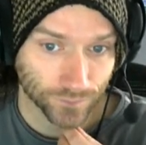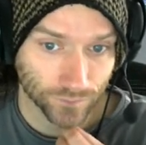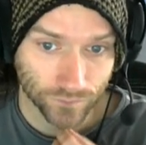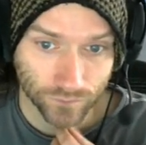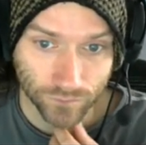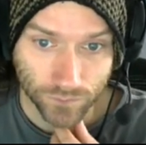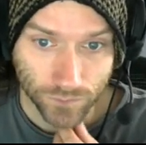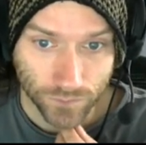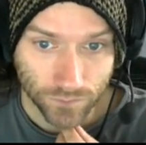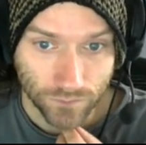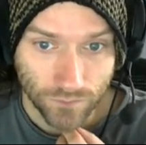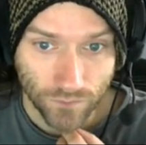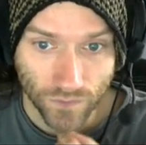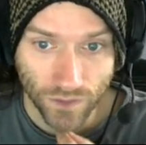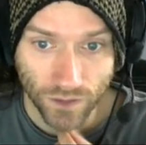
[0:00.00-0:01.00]

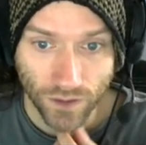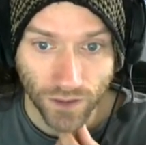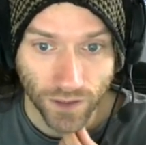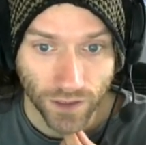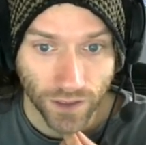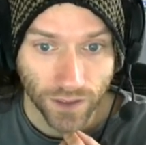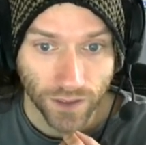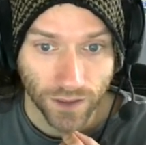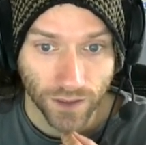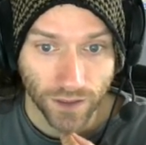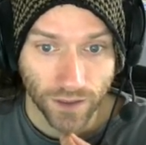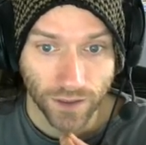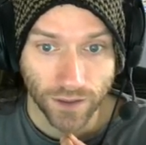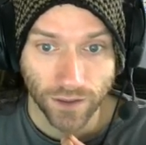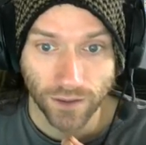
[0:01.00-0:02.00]

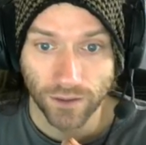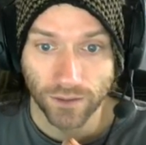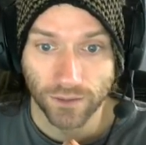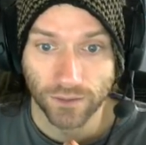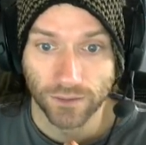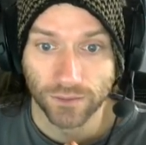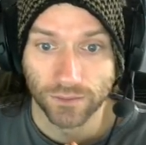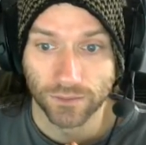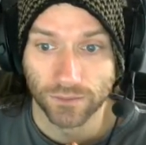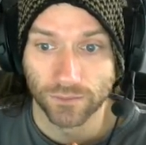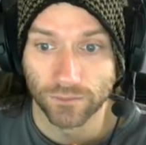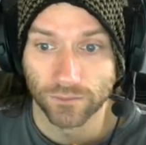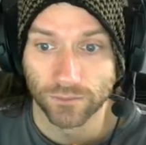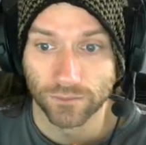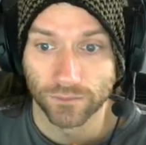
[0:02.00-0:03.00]

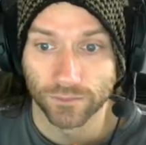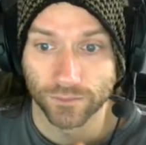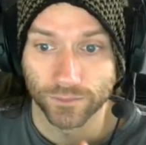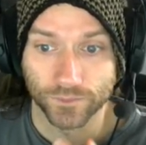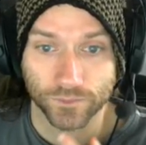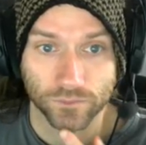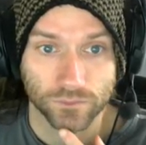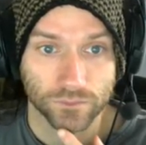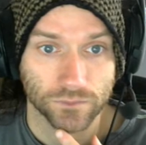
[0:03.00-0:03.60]
(silence)